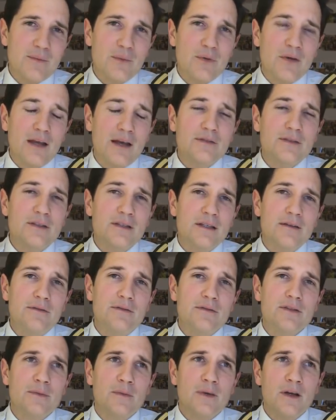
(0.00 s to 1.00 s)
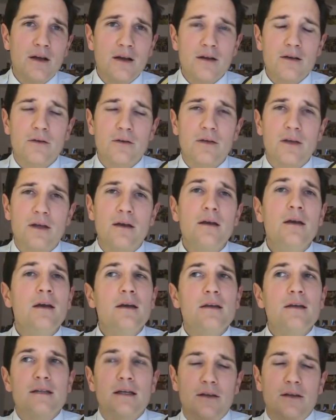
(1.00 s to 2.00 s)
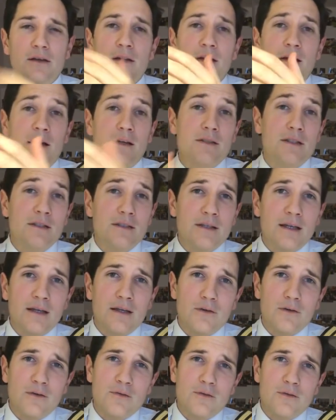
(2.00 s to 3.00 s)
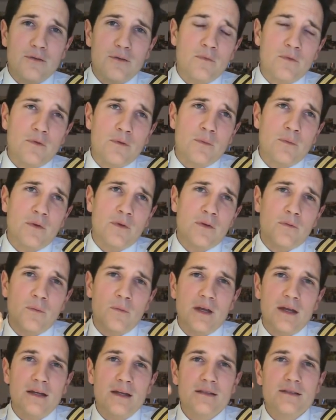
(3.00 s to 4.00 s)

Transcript: but you have to leave some cargo there that you can actually take off from the runway.